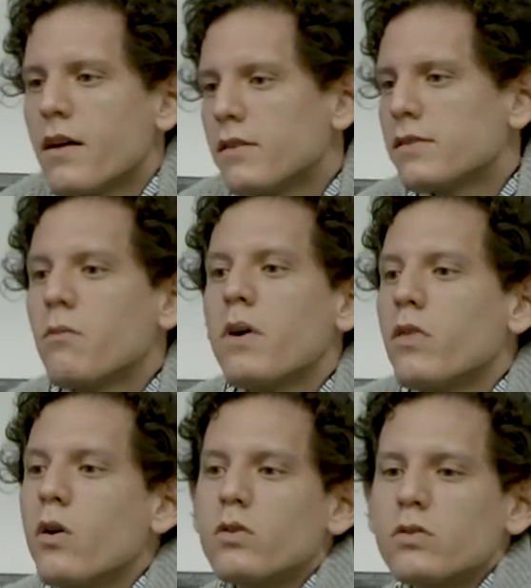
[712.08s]
someone
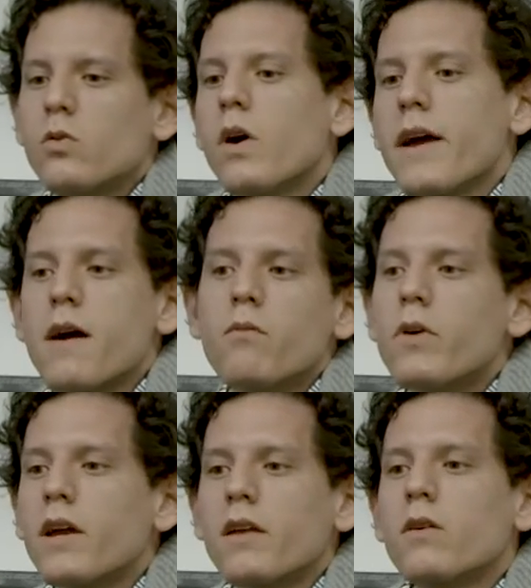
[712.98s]
knows who I am
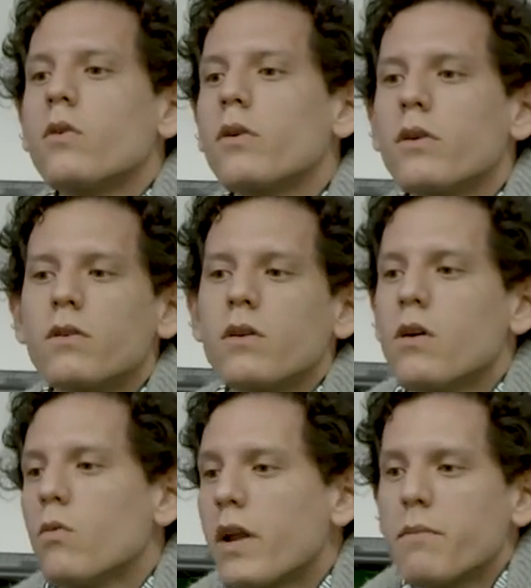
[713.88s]
with or
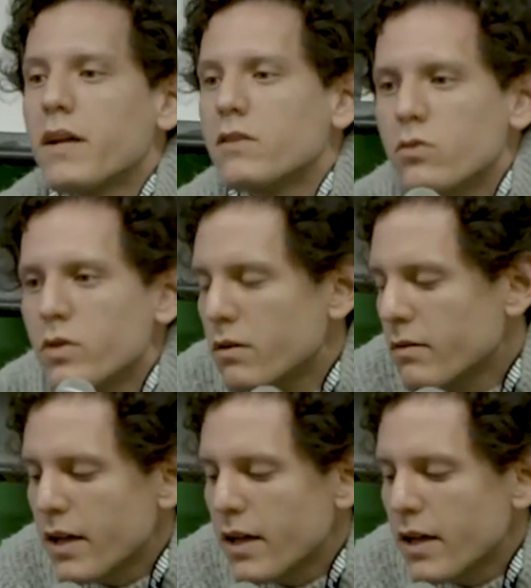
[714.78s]
what am I doing.